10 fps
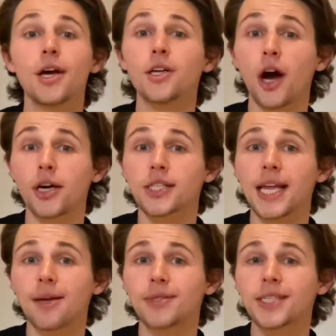Our
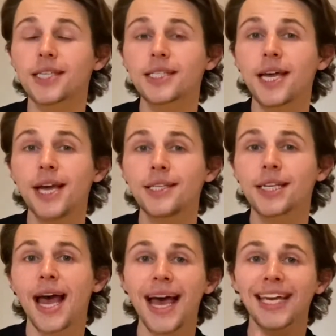steps to
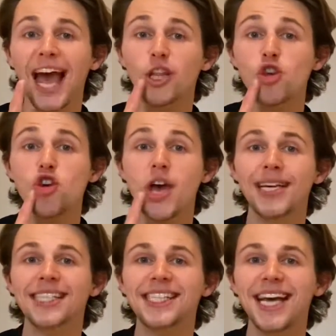success: can you
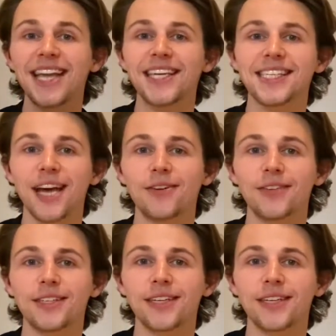say the sound?